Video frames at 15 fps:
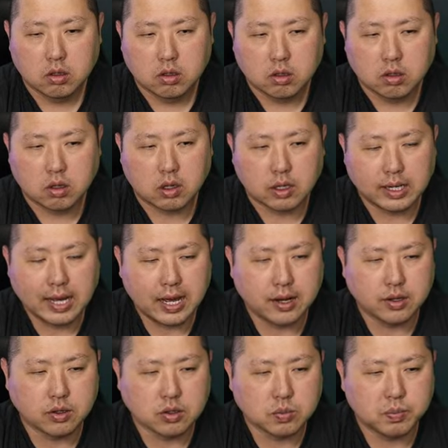
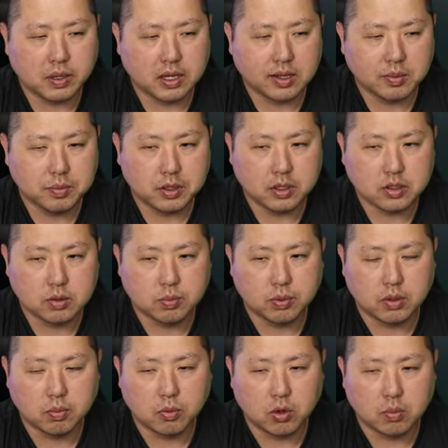Cardano is begging me to
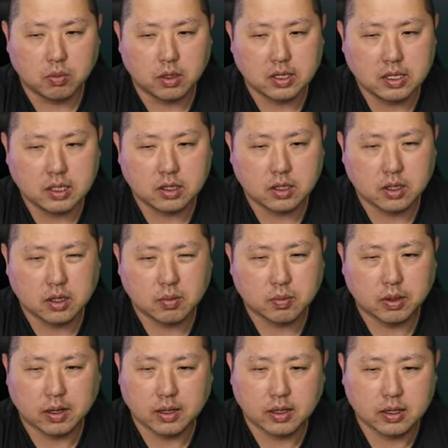put more money in there,
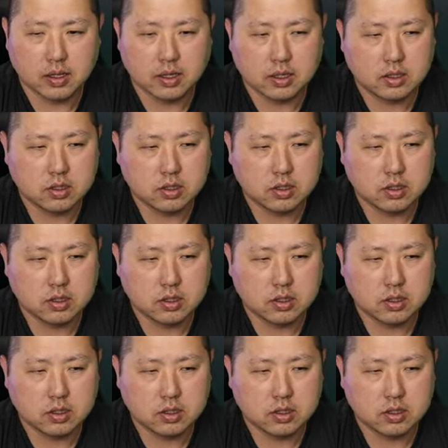but I